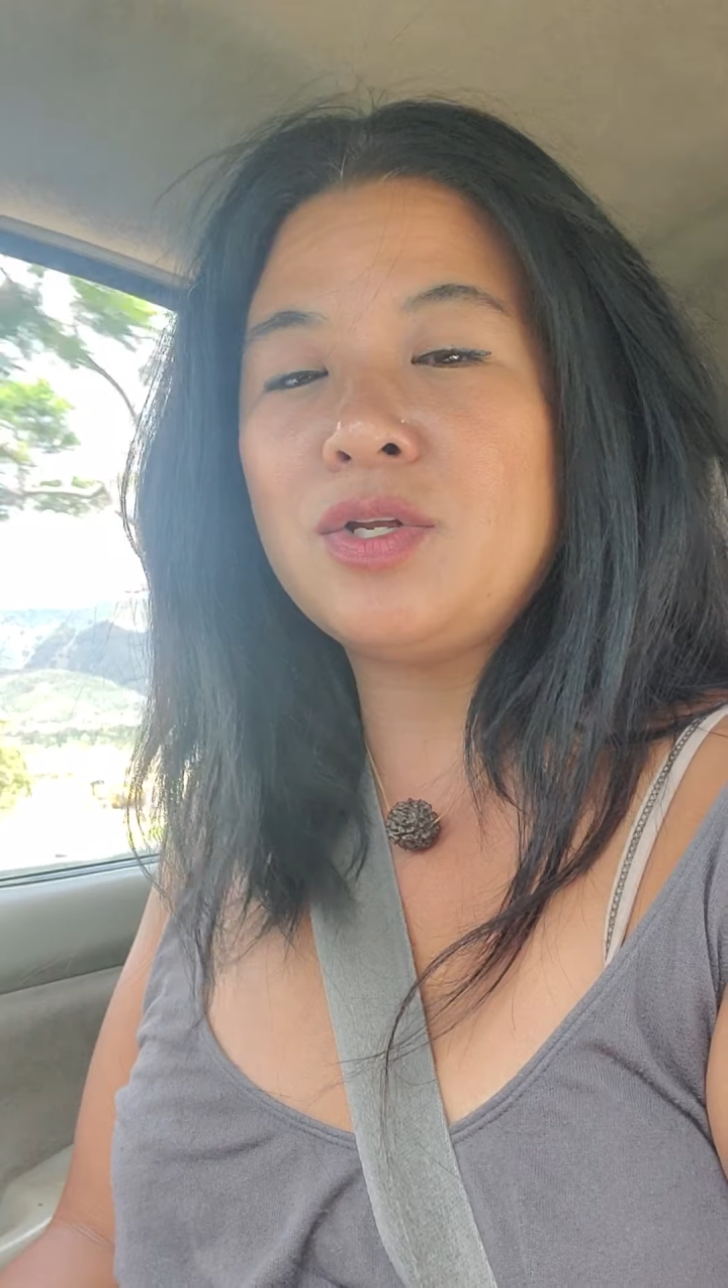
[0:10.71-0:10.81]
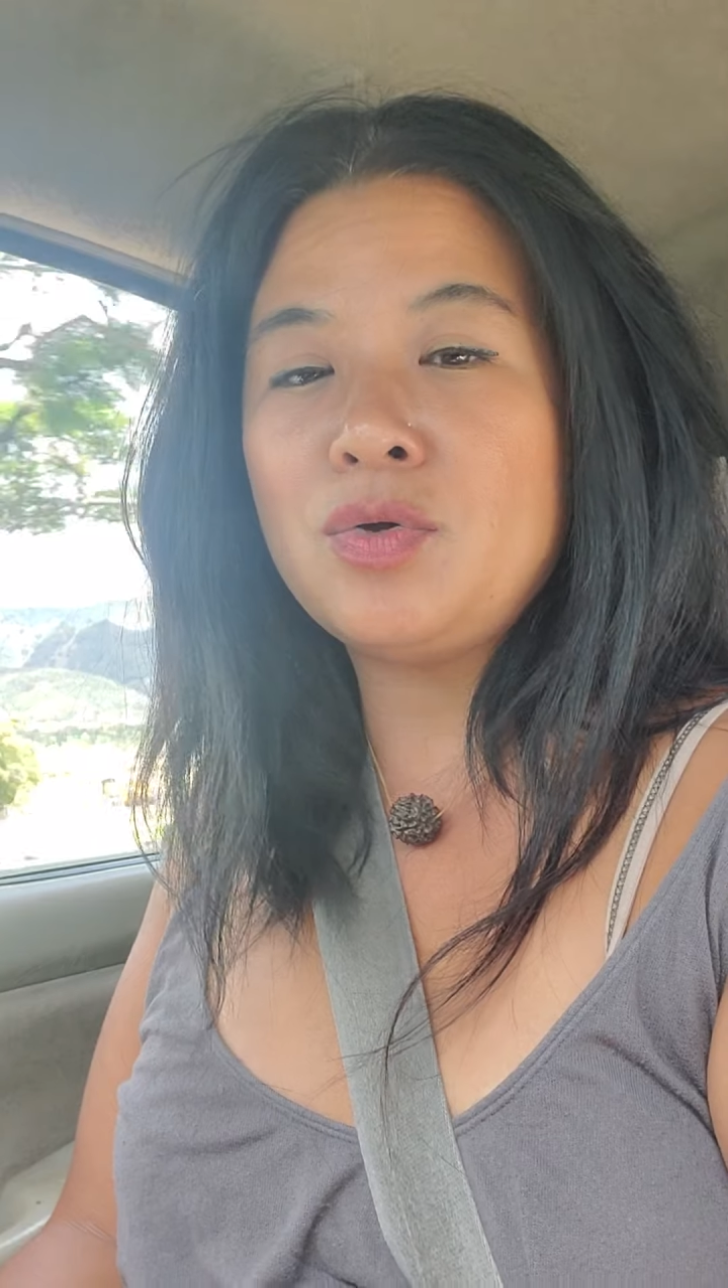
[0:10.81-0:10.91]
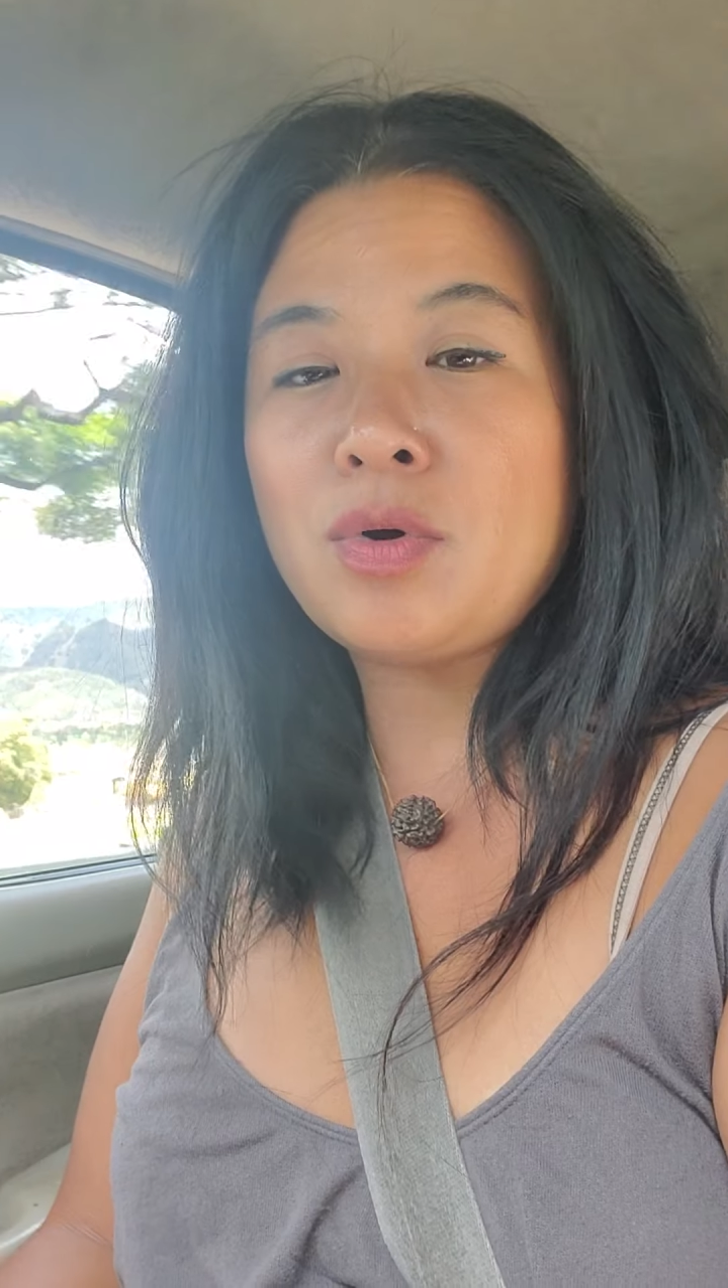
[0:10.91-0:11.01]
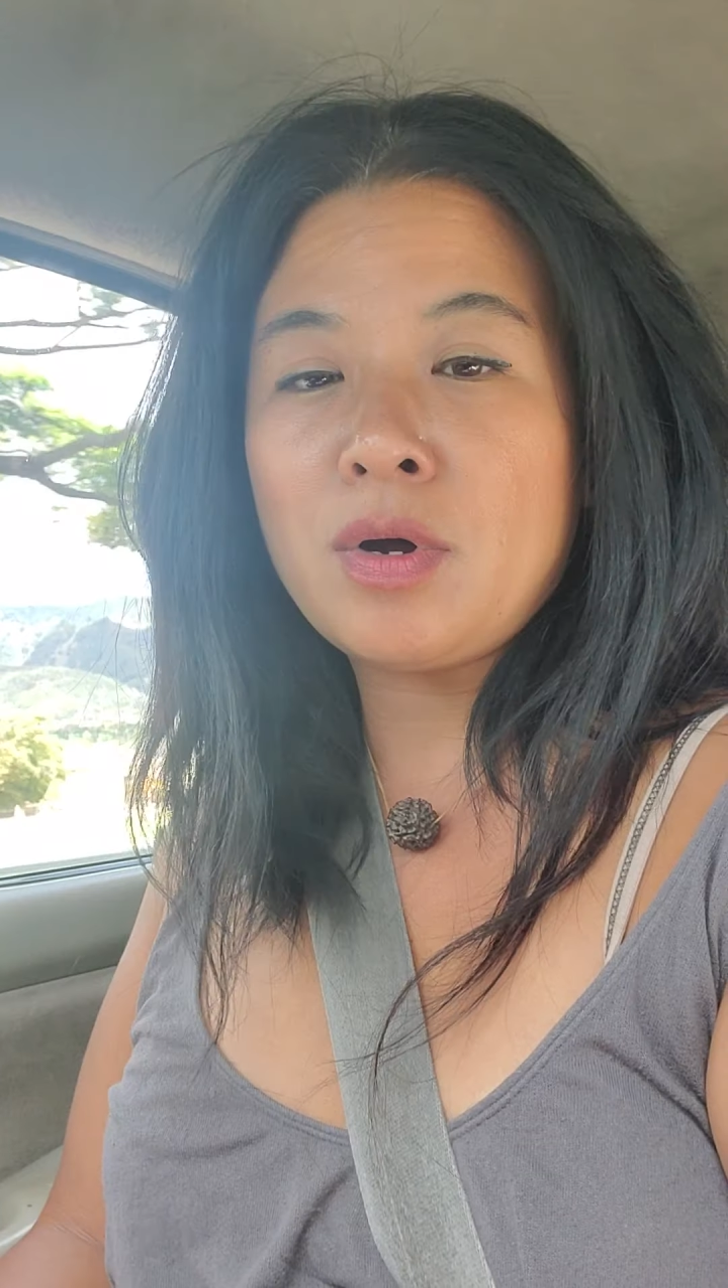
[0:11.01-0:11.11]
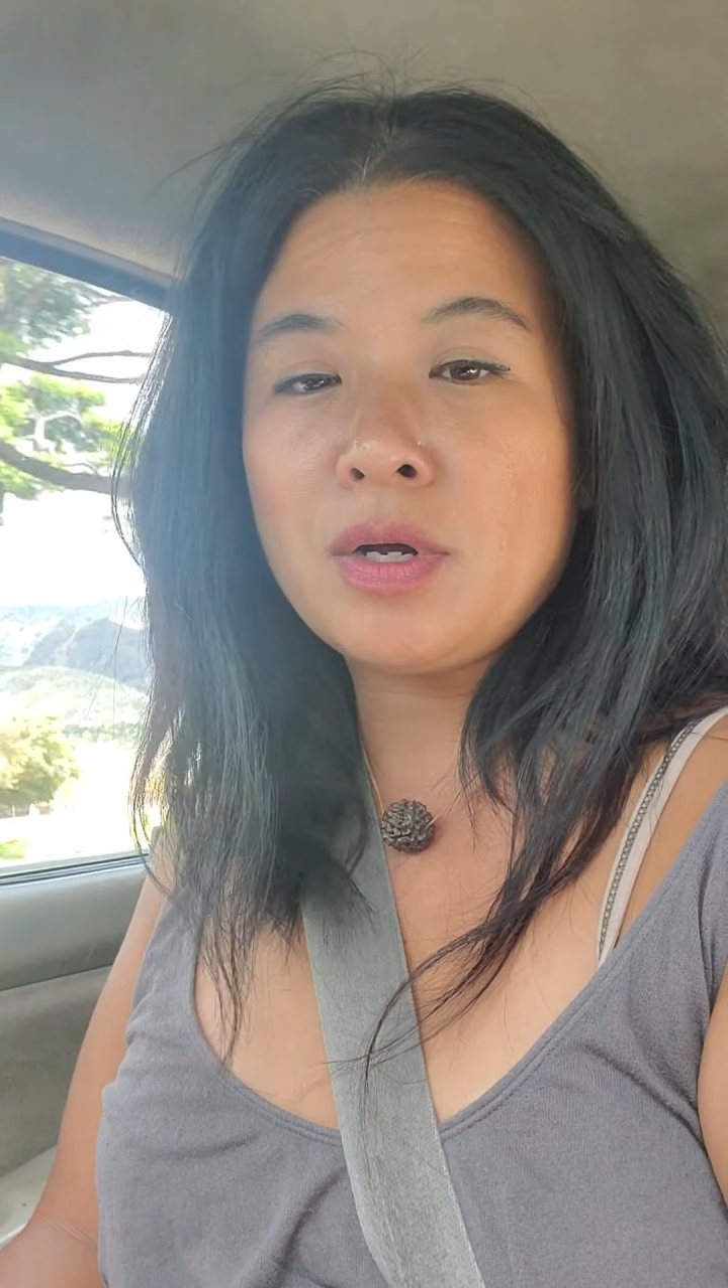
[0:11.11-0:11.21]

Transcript: you are